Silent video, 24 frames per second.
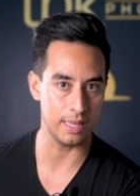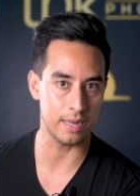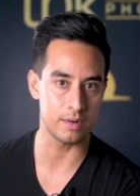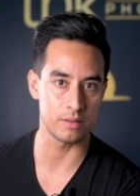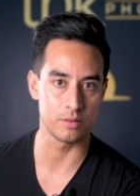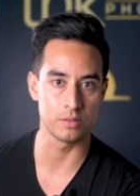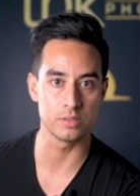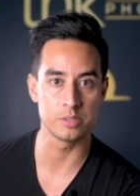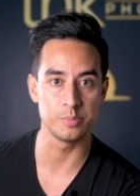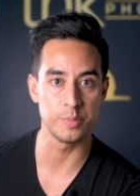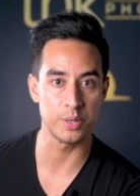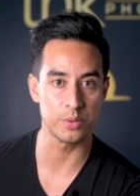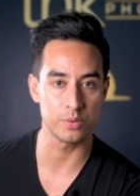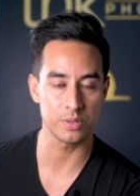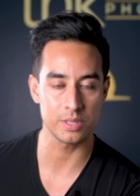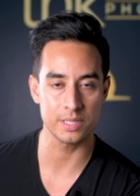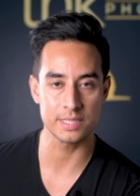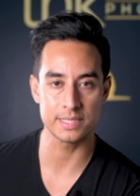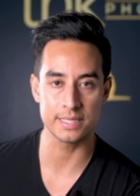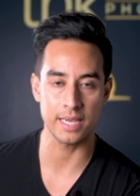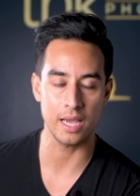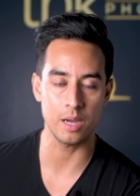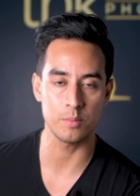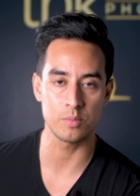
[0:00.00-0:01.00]
a lot of those
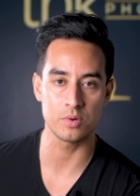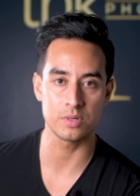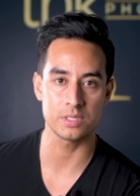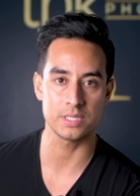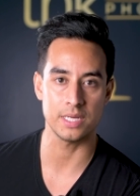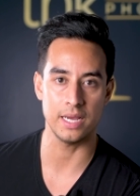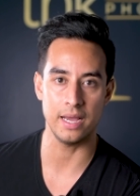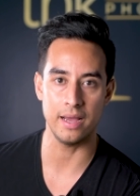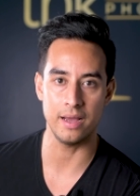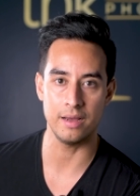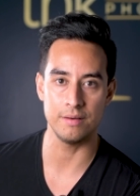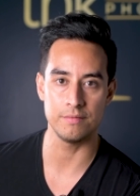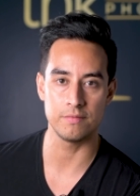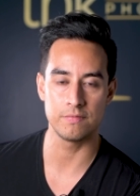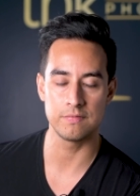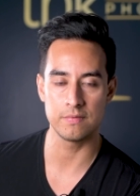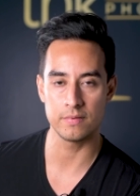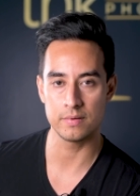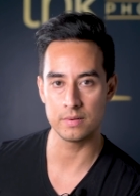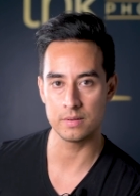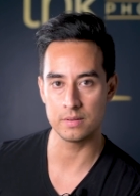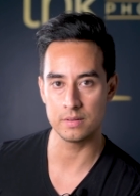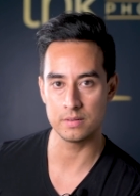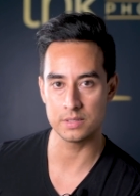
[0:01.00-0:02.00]
mirrorless cameras
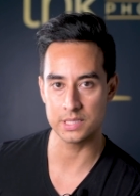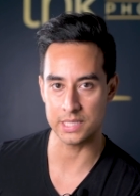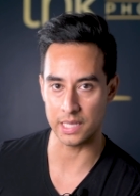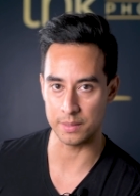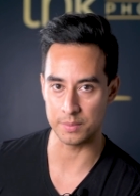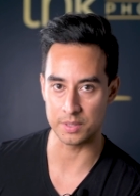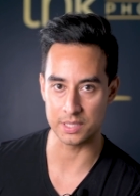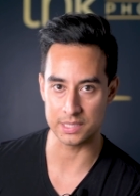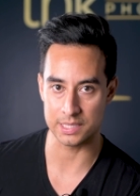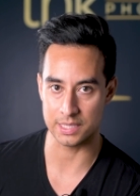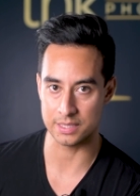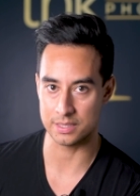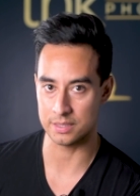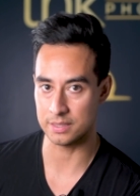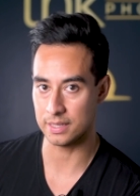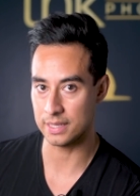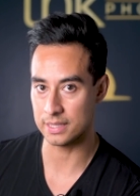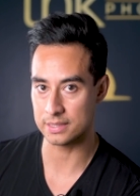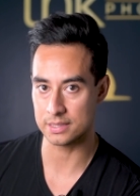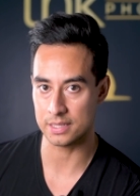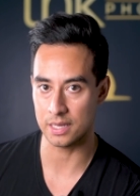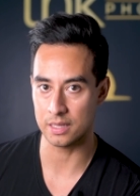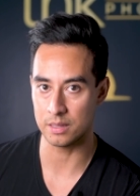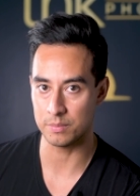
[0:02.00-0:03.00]
have stabilization
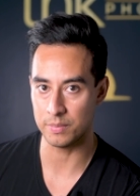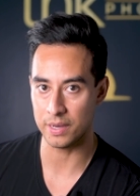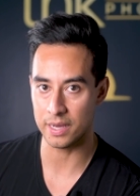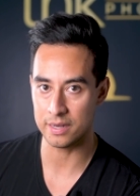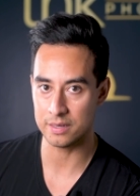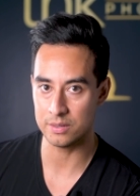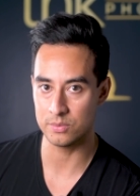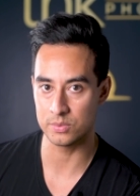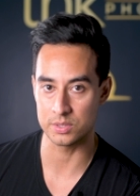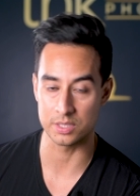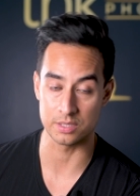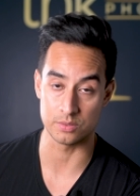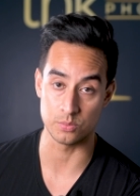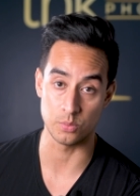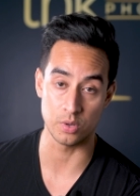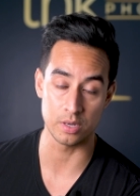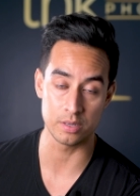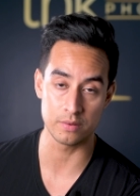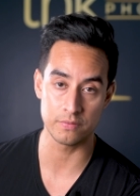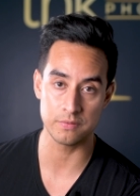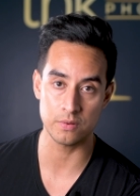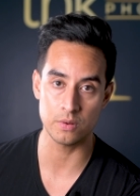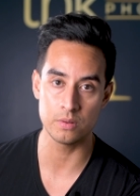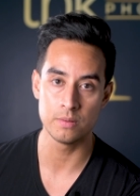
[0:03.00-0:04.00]
inside the body, which is
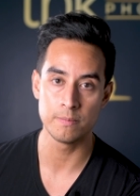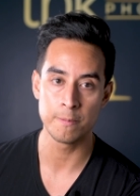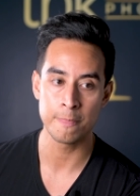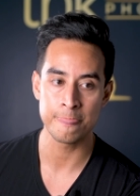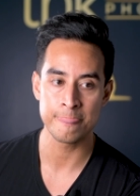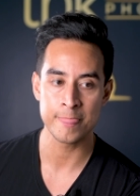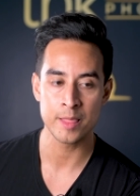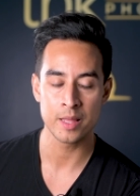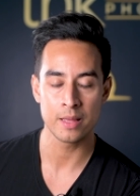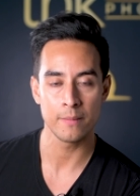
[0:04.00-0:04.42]
wonderful.